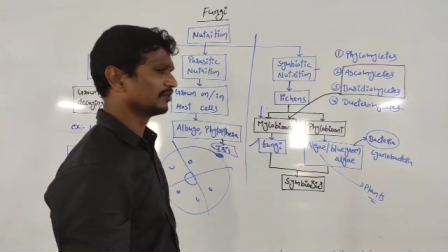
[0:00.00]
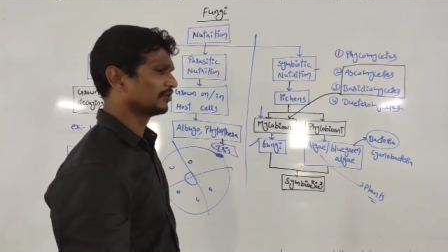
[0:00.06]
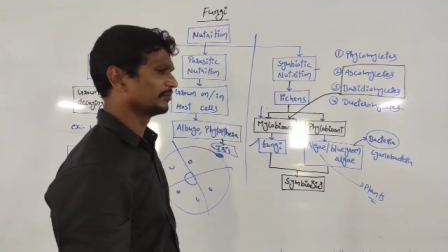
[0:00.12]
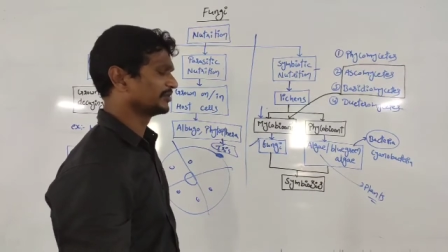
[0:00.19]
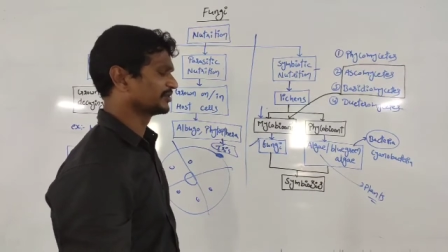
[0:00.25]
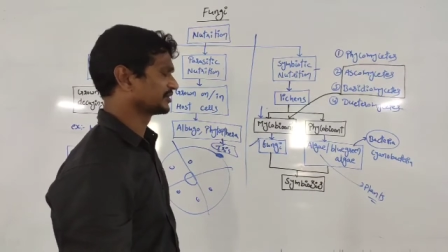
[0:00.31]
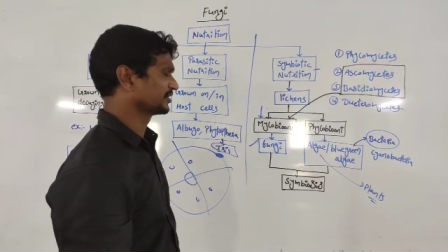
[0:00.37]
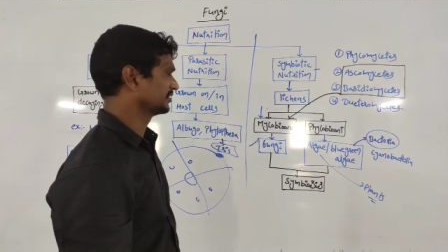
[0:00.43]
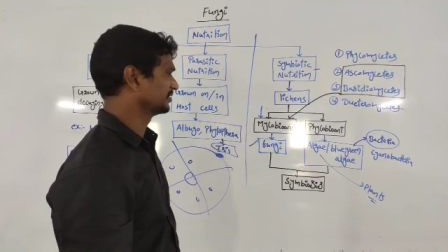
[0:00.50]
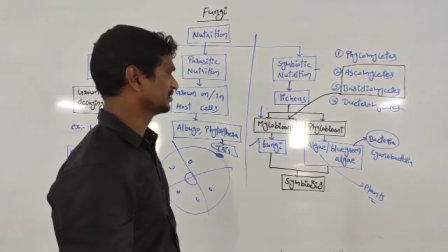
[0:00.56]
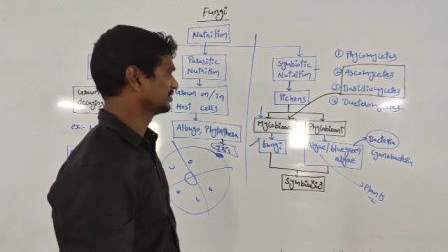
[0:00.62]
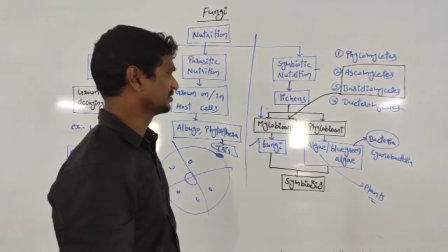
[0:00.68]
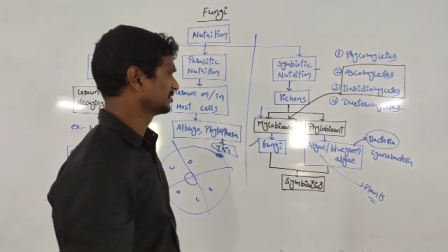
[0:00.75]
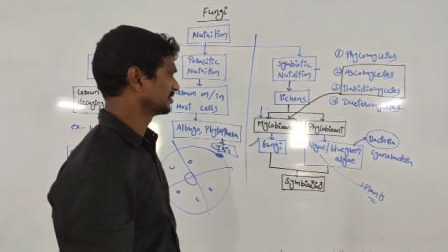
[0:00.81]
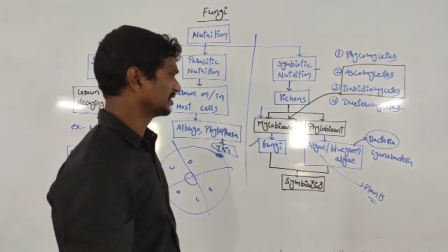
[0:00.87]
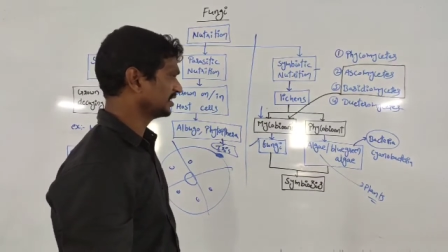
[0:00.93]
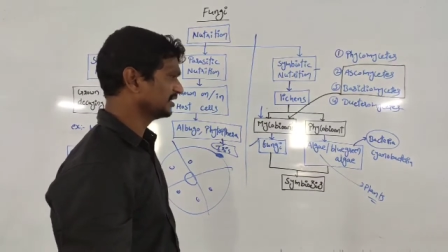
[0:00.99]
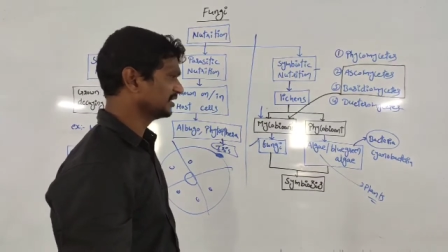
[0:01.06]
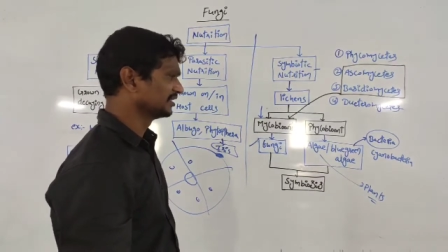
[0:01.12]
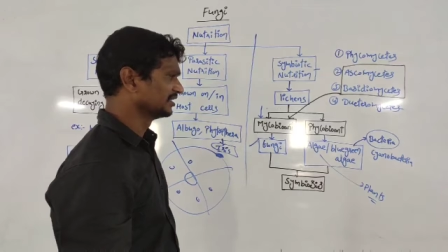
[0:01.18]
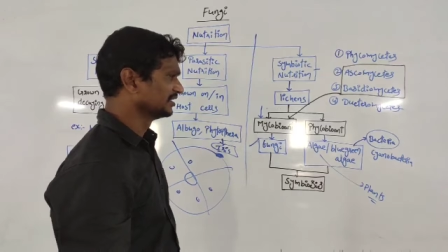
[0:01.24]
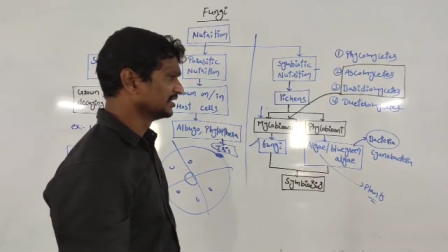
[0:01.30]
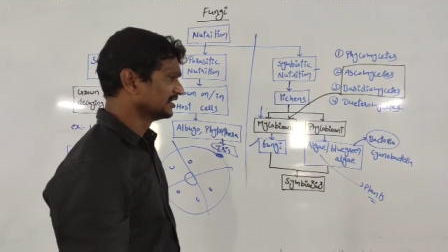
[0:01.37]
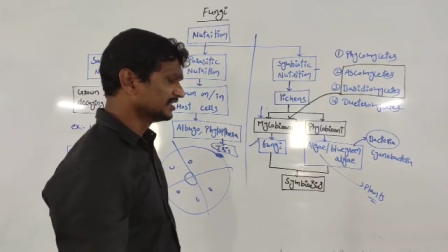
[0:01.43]
formation. Right?
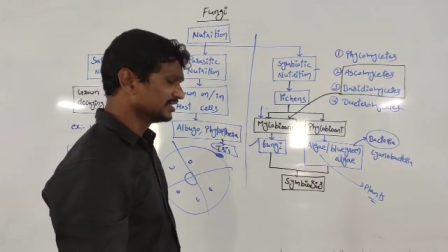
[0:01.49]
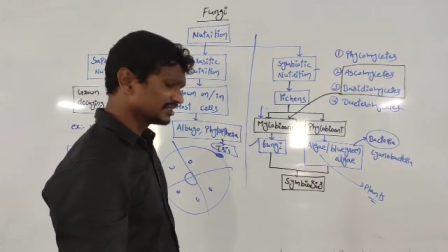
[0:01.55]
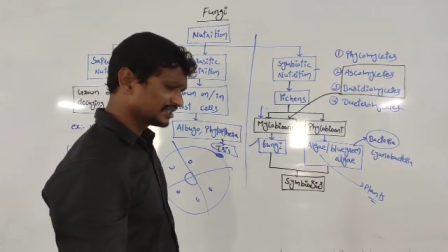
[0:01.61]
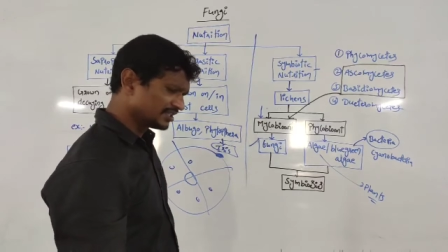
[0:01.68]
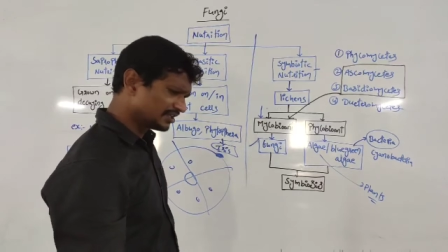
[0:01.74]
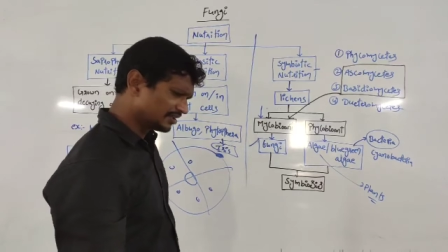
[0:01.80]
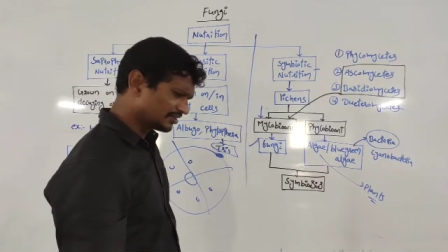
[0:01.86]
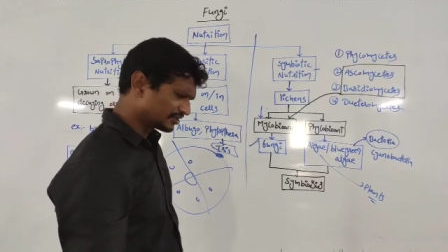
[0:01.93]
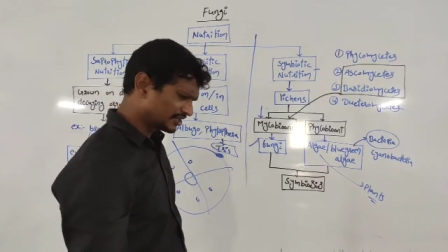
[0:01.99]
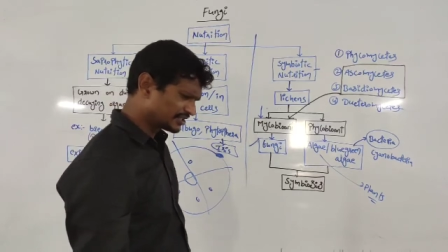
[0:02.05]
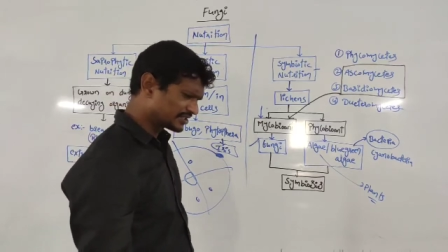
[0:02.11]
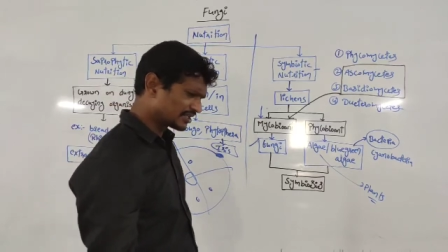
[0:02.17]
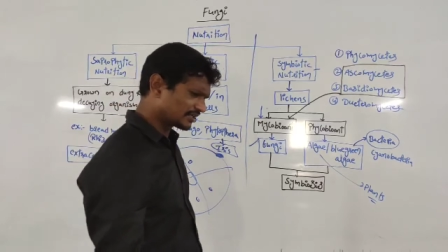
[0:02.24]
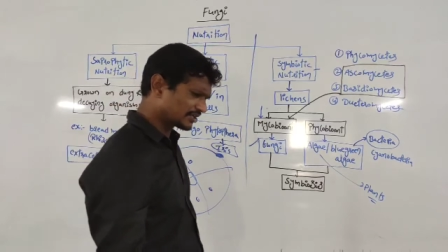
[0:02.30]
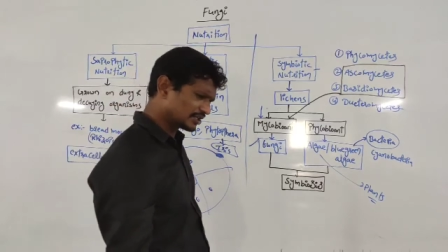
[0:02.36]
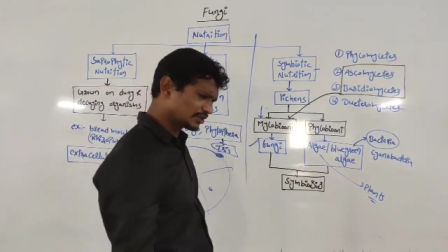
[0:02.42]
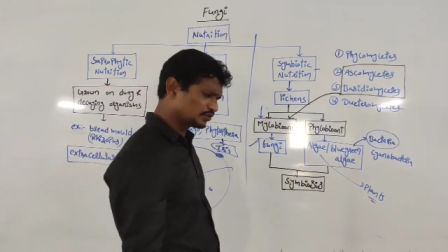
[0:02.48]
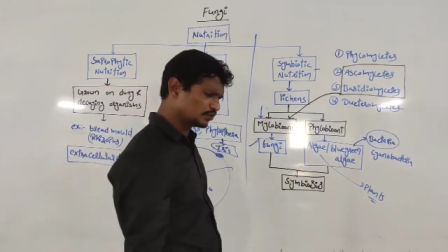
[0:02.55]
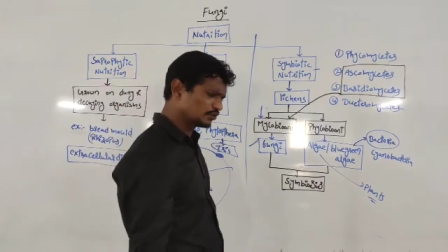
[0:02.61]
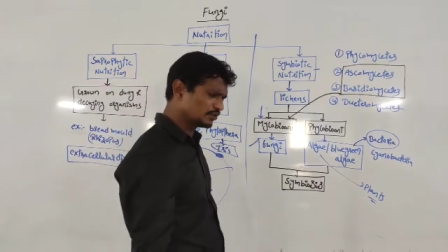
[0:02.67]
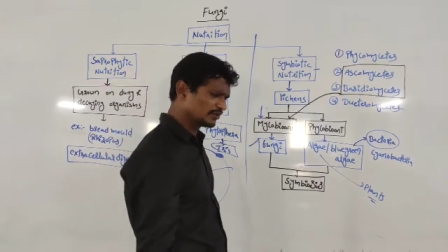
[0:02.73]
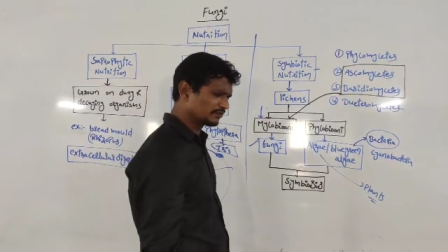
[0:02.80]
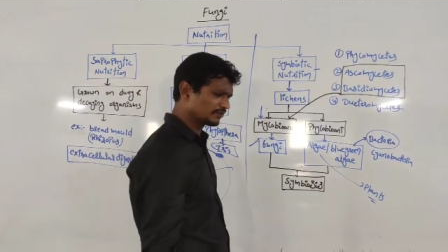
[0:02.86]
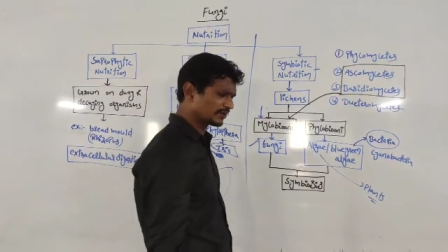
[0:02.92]
So these are the
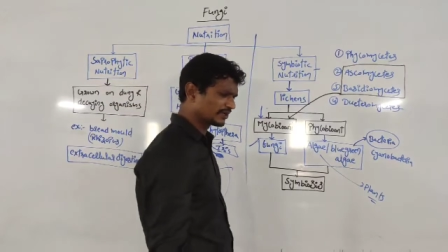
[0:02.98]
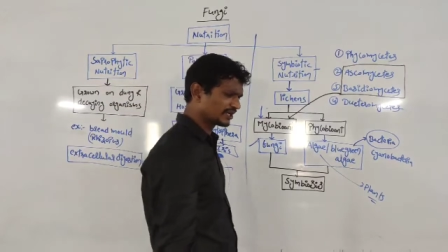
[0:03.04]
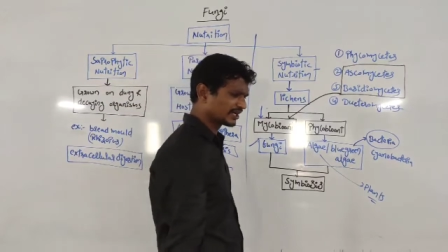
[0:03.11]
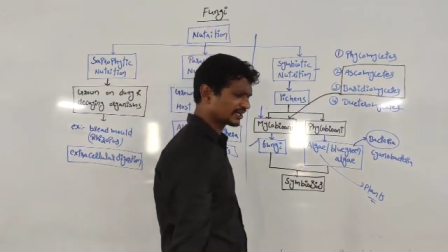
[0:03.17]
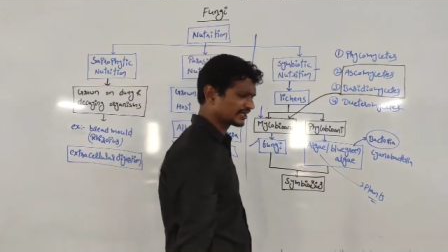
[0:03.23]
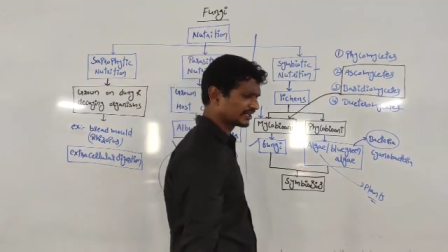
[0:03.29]
two different